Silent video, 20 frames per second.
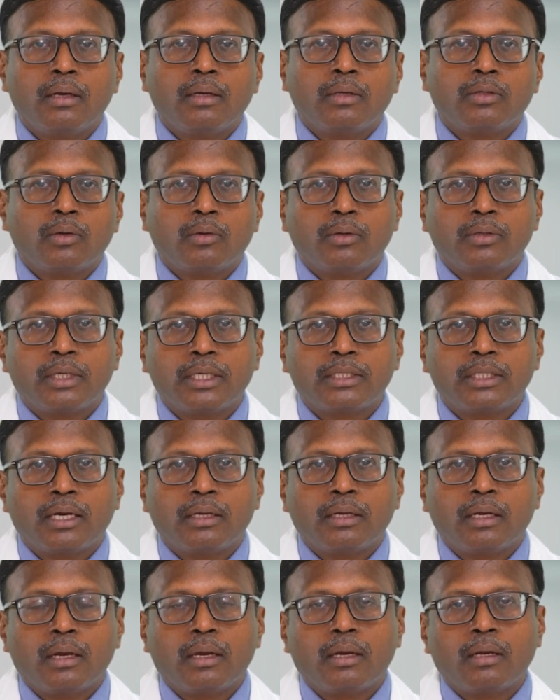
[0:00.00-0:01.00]
So these are
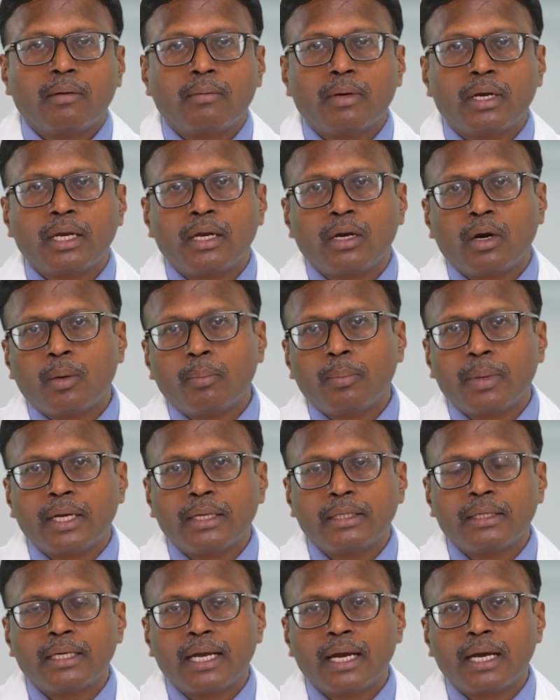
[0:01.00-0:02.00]
the very
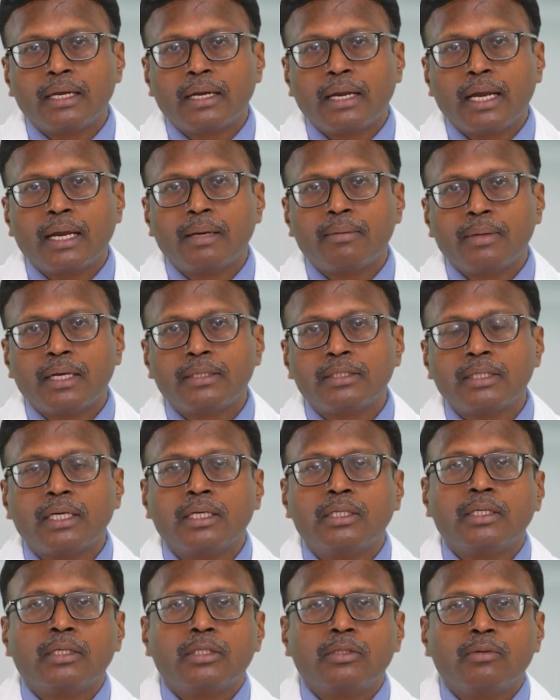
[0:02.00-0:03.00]
complex and advanced
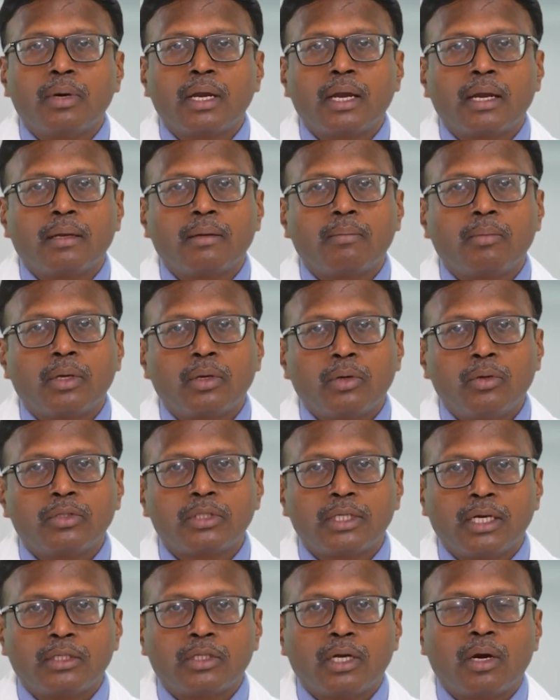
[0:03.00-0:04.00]
lesions where we use
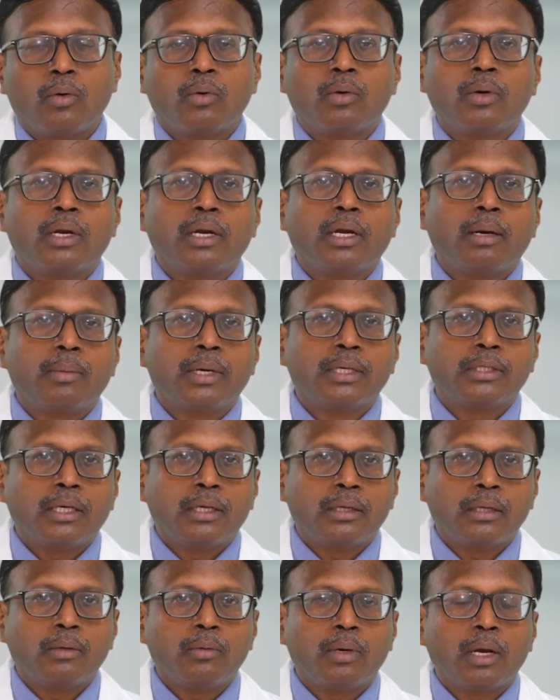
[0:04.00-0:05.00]
intracoronary imaging,
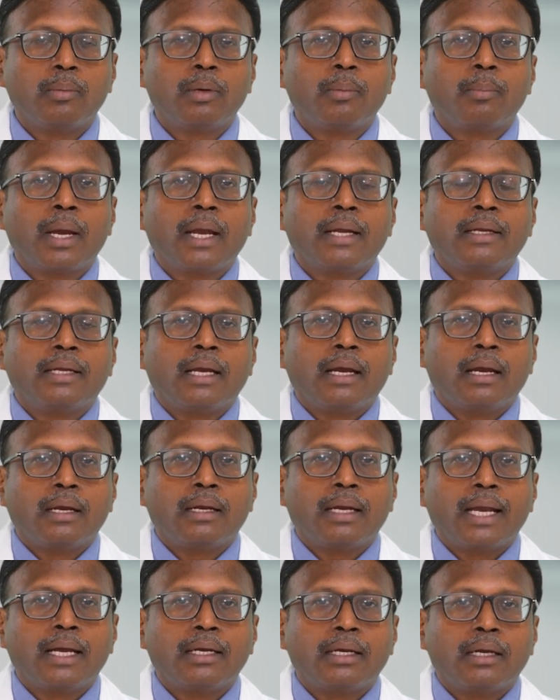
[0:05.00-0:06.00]
where we pass a
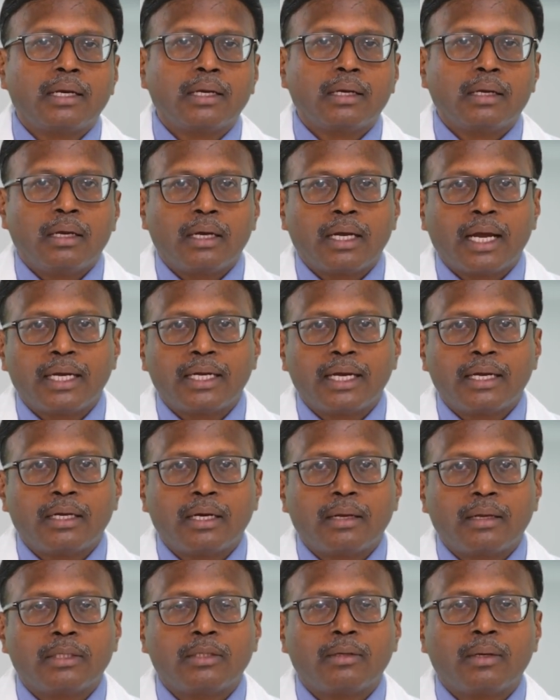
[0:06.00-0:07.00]
catheter like
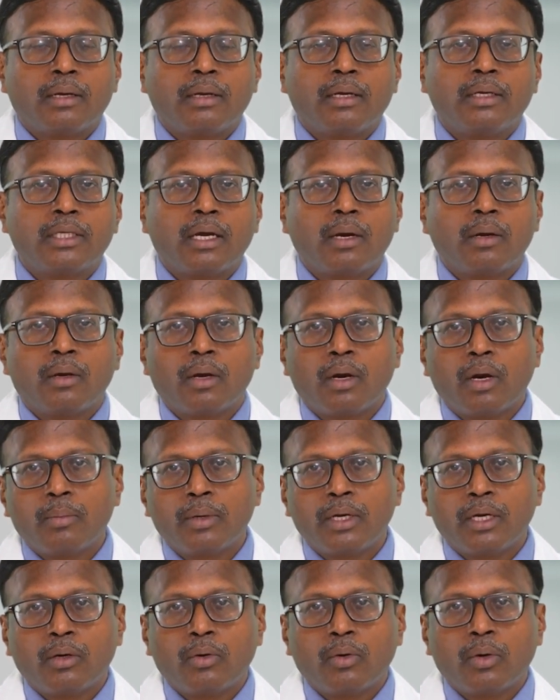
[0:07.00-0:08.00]
intravascular ultrasound or
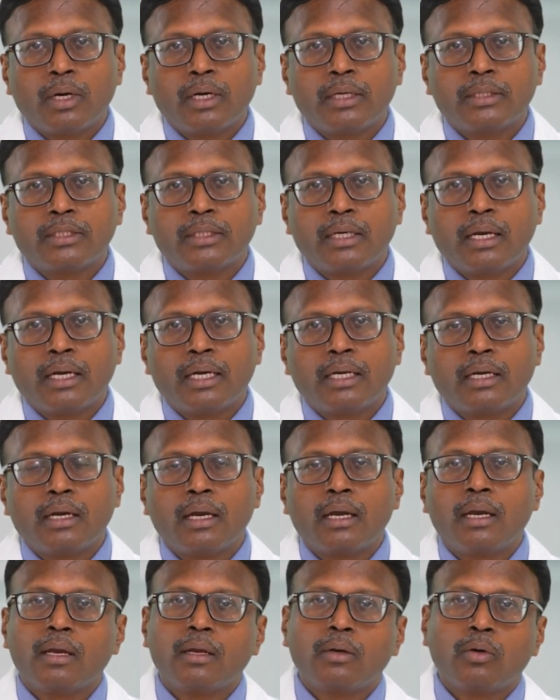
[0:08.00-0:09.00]
optical coherence in
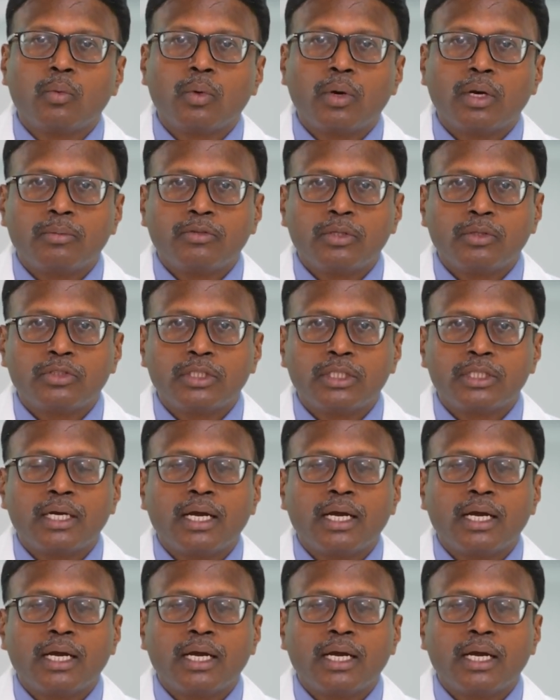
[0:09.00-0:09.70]
tomography OCT